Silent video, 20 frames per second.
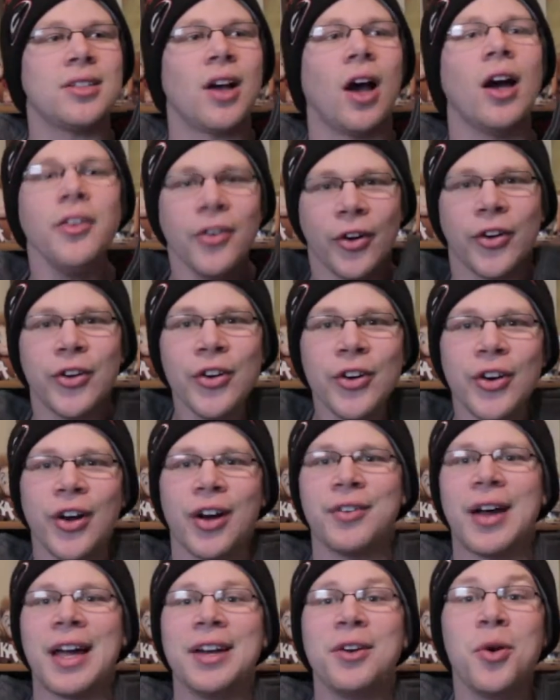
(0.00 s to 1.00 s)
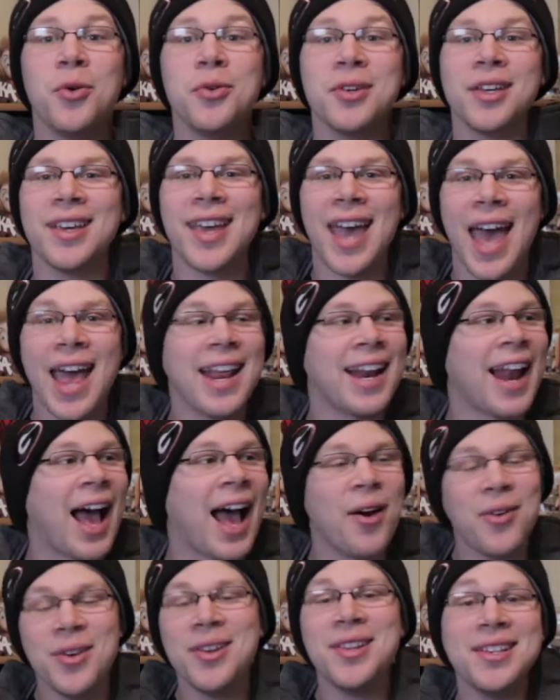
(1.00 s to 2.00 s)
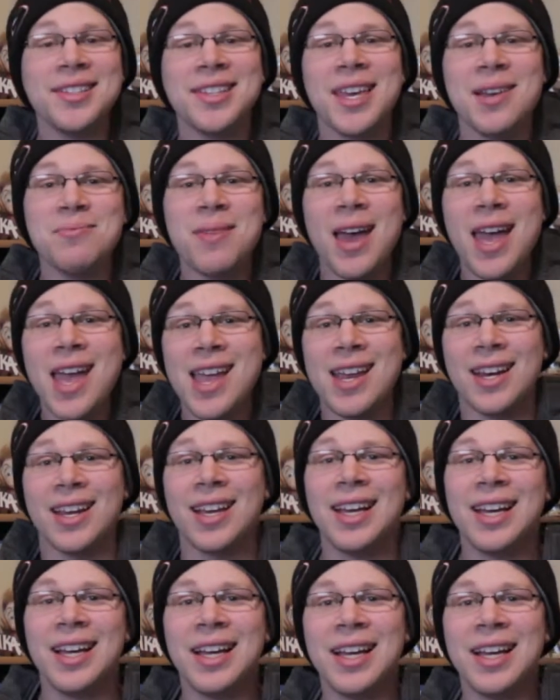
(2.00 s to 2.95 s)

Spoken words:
unheard of. I don't get it. How did this get made?